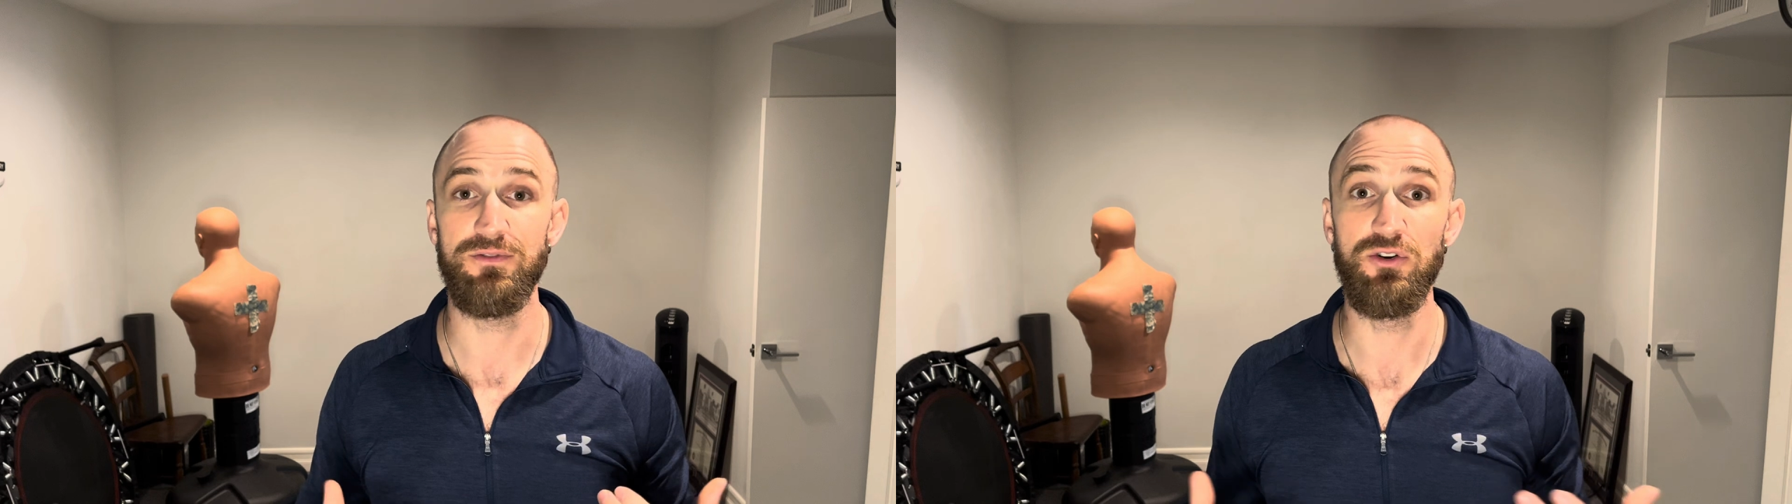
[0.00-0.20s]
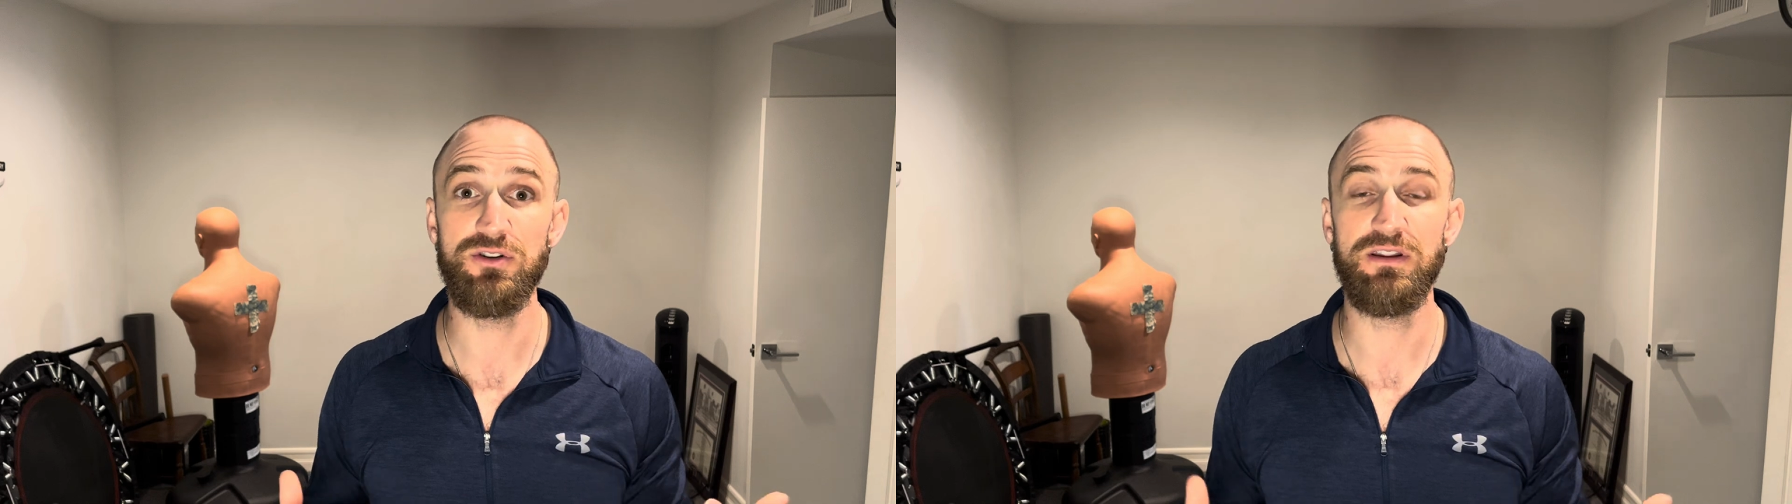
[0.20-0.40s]

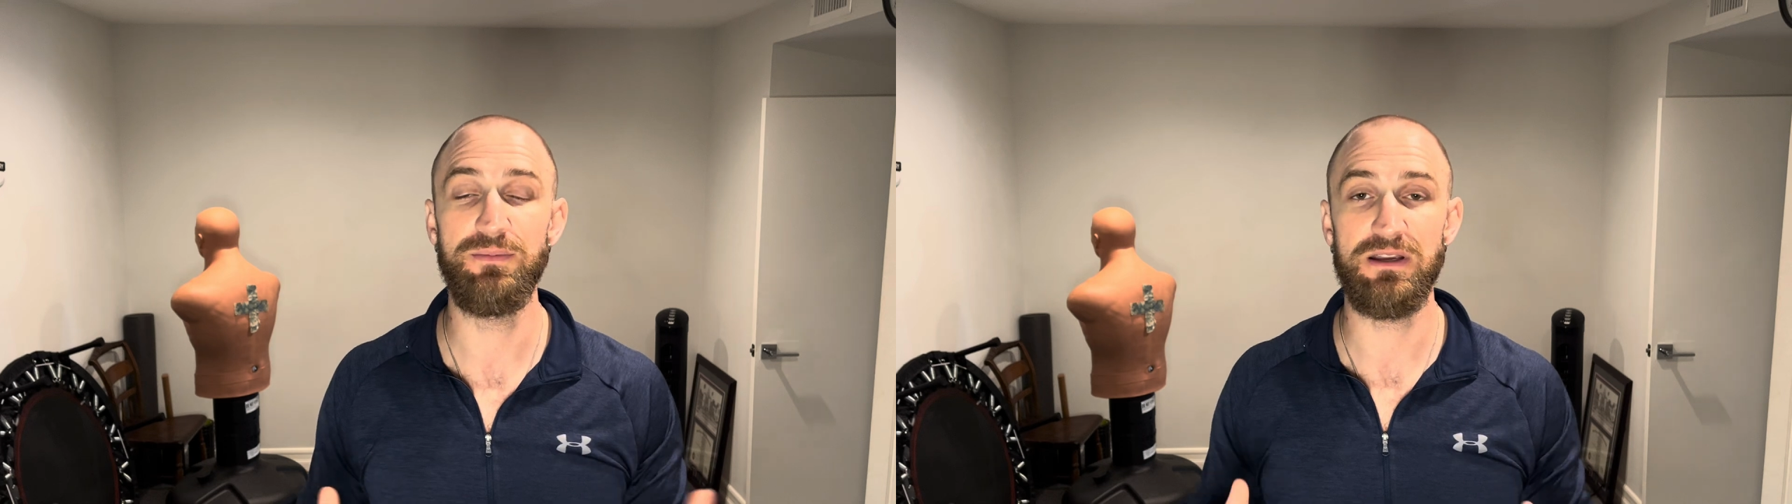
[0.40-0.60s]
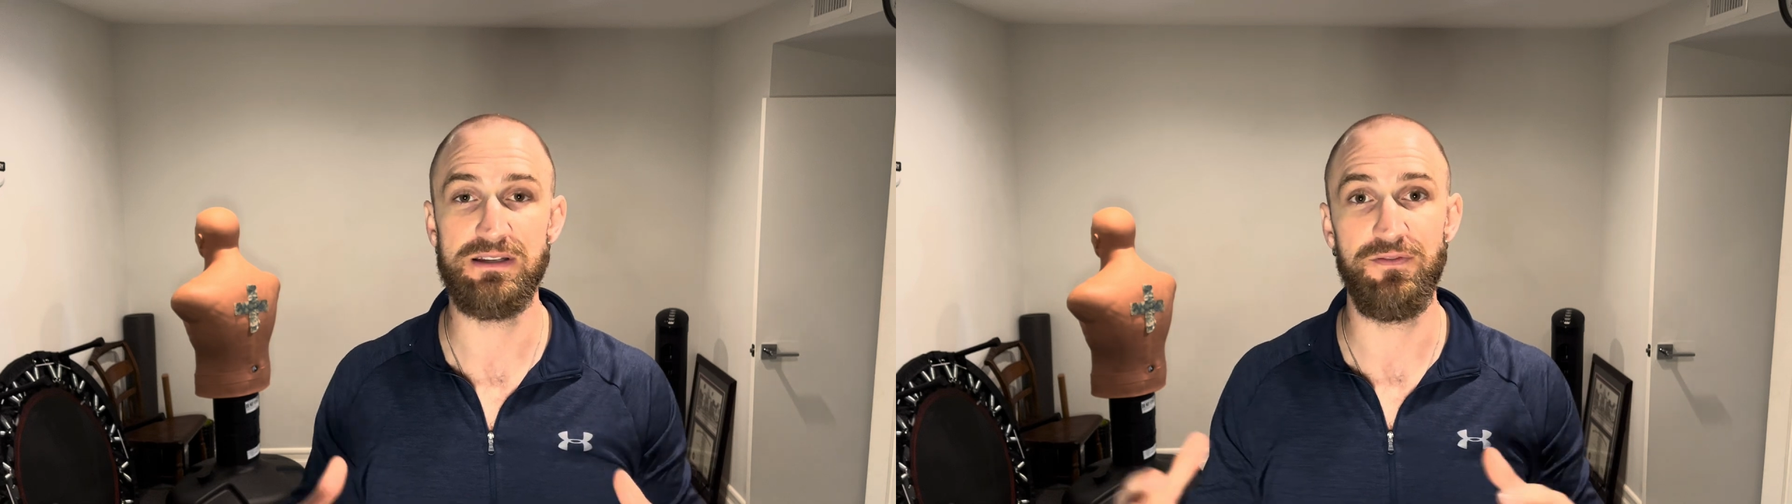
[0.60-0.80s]
Usually
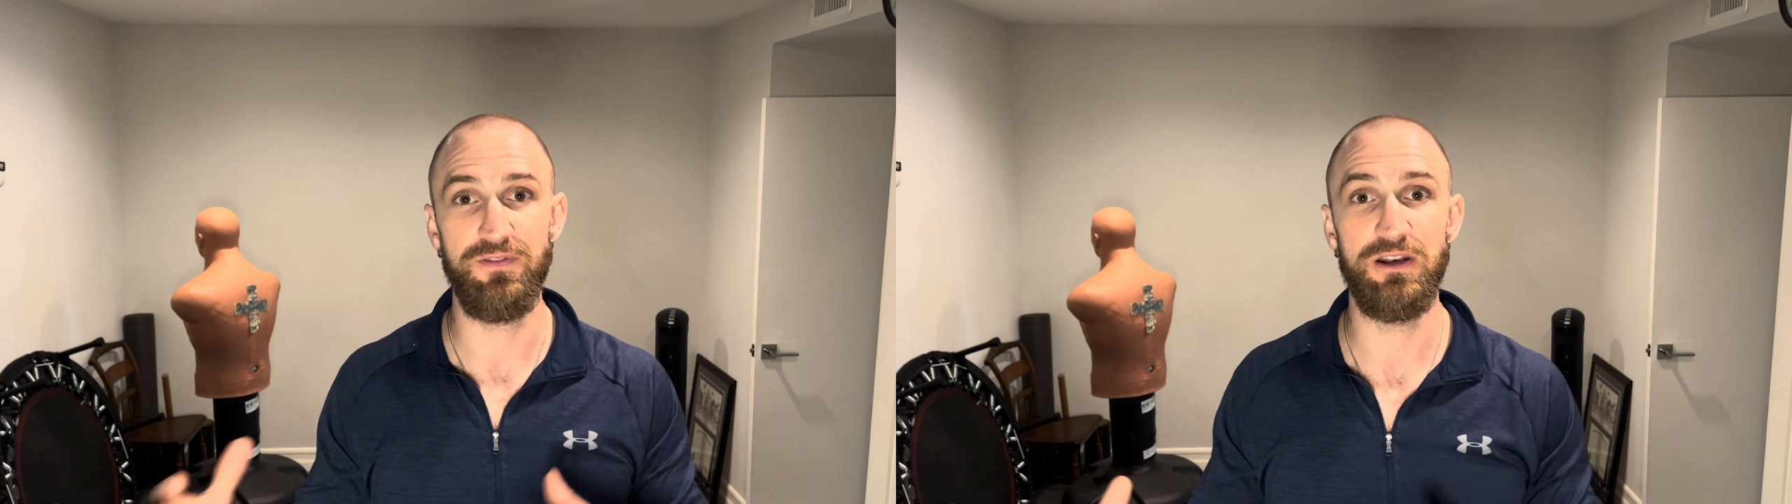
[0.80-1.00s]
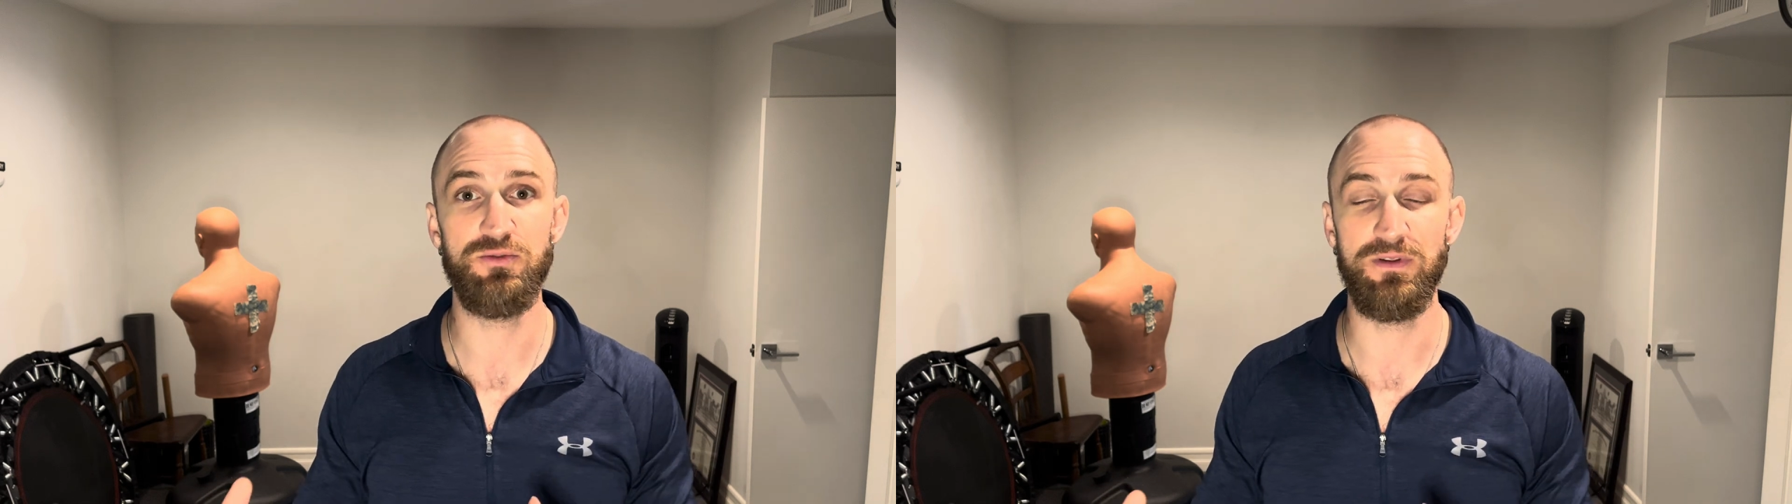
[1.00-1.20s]
because I
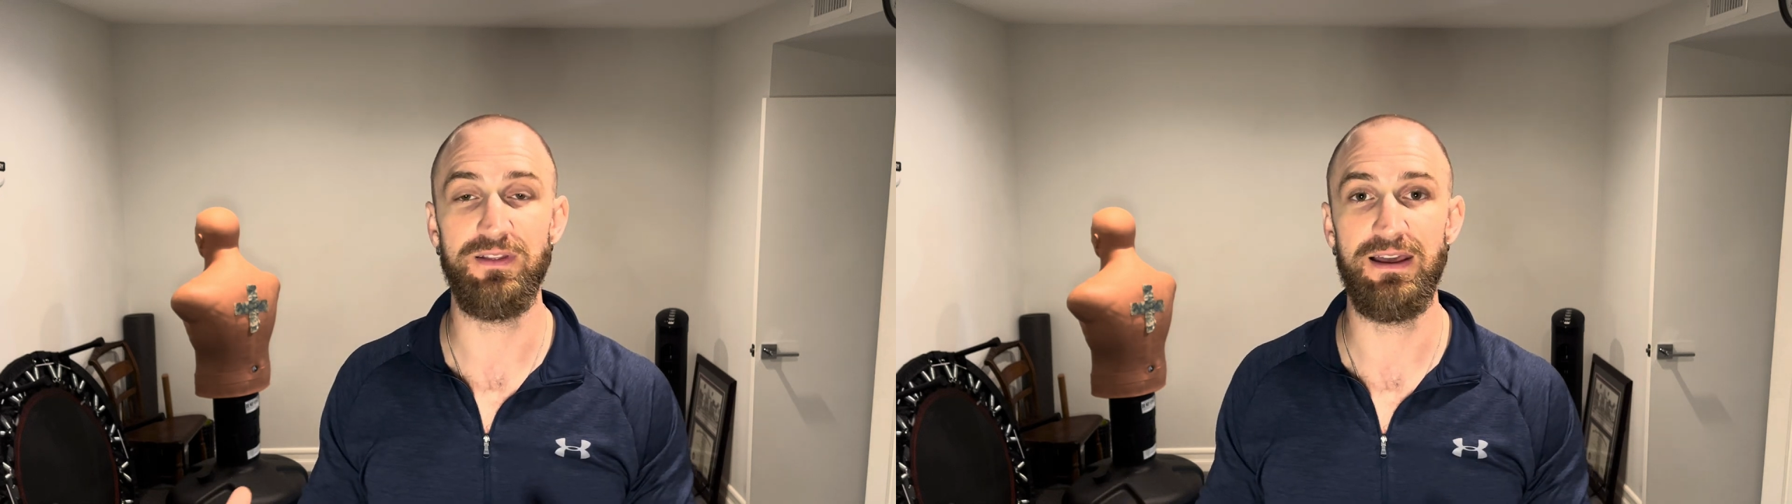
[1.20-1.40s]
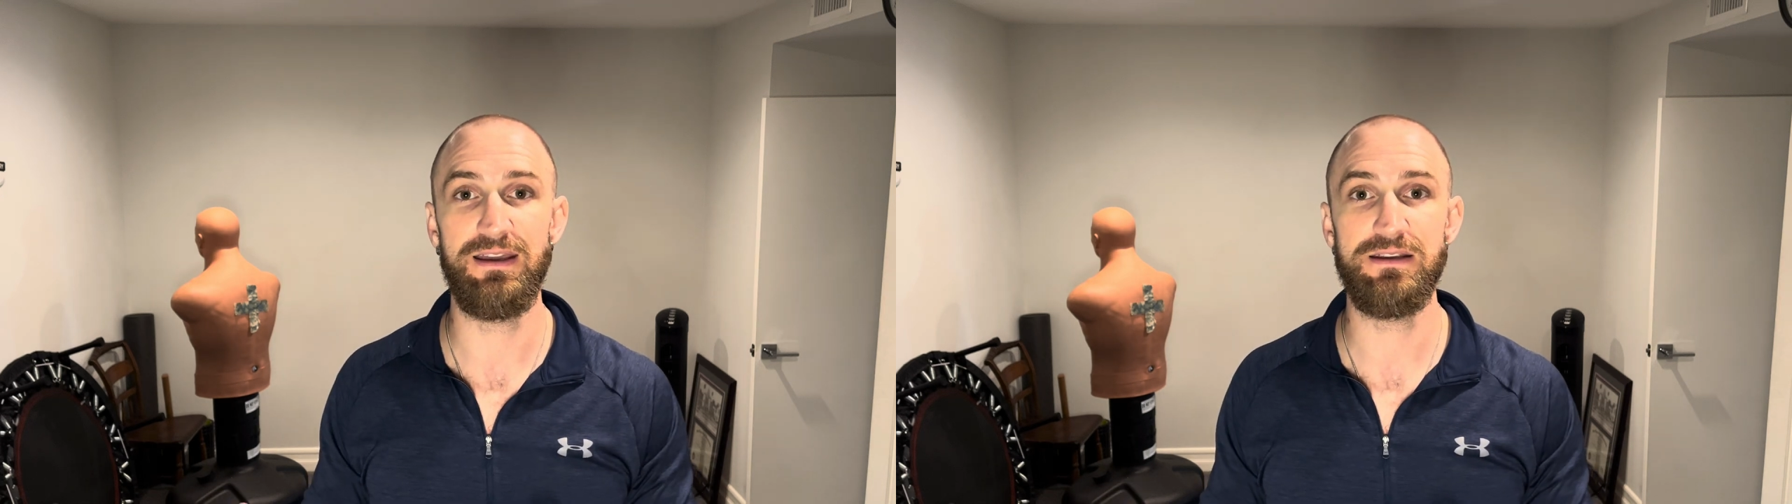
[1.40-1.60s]
finish with
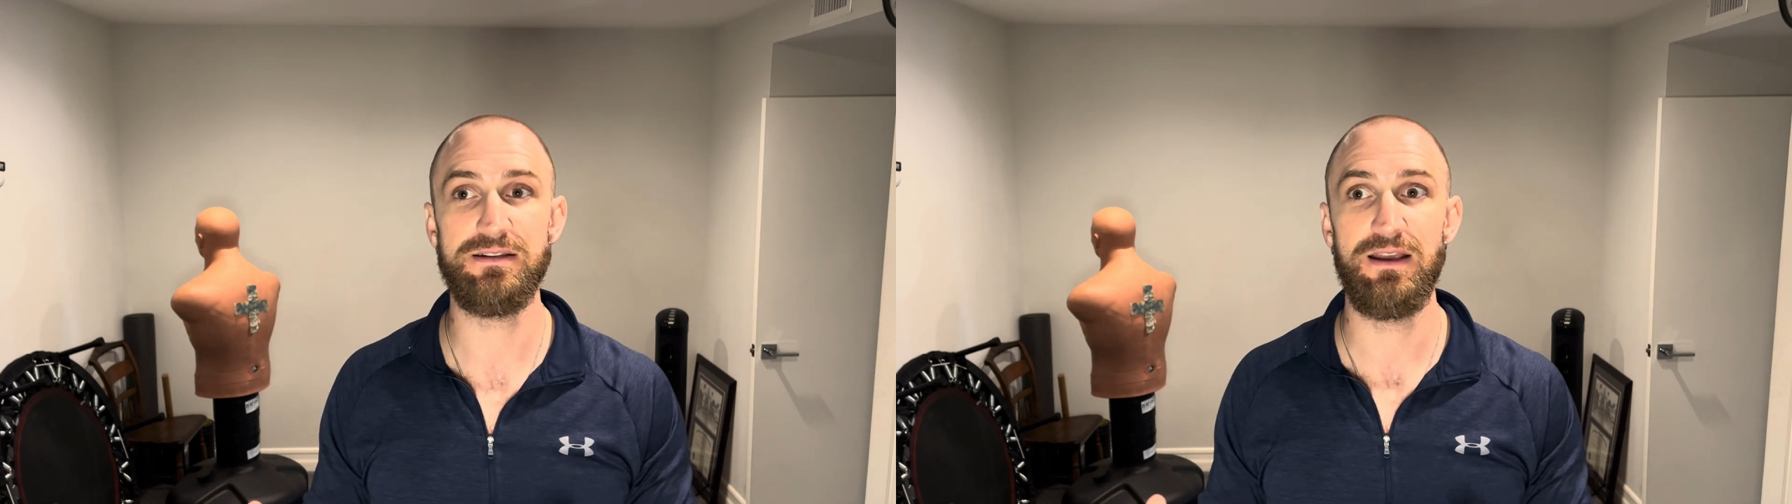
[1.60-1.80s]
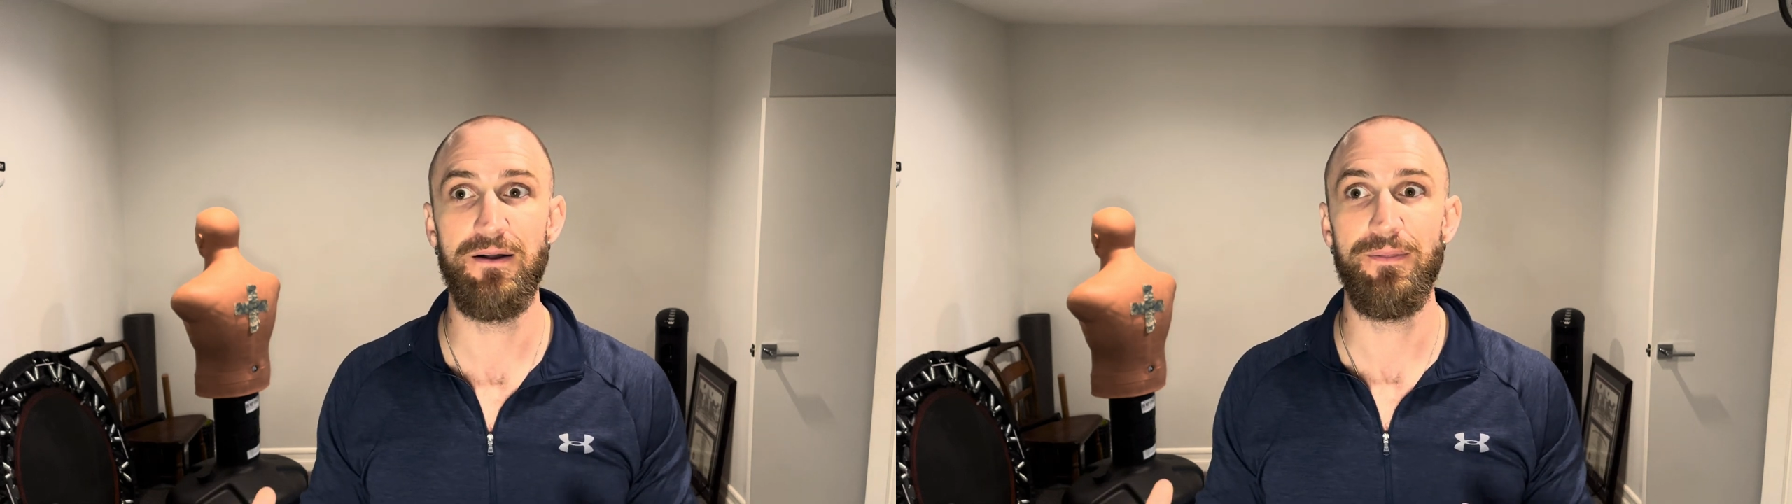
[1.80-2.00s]

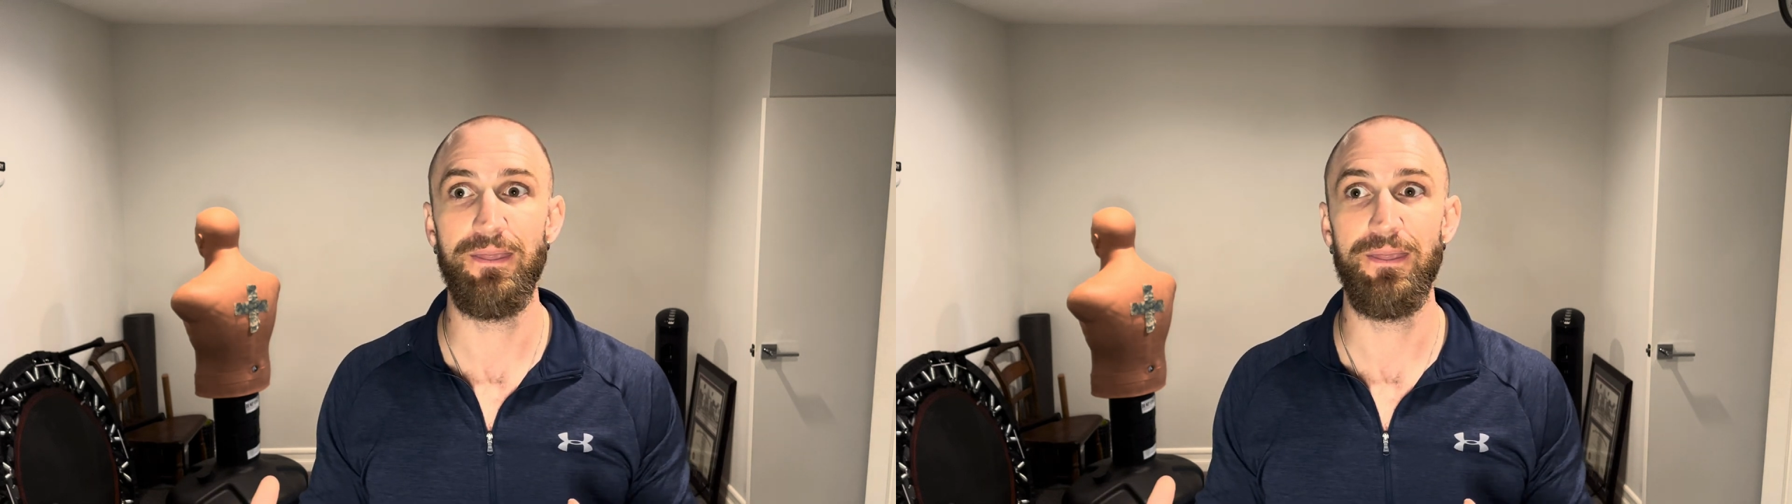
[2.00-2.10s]
legs,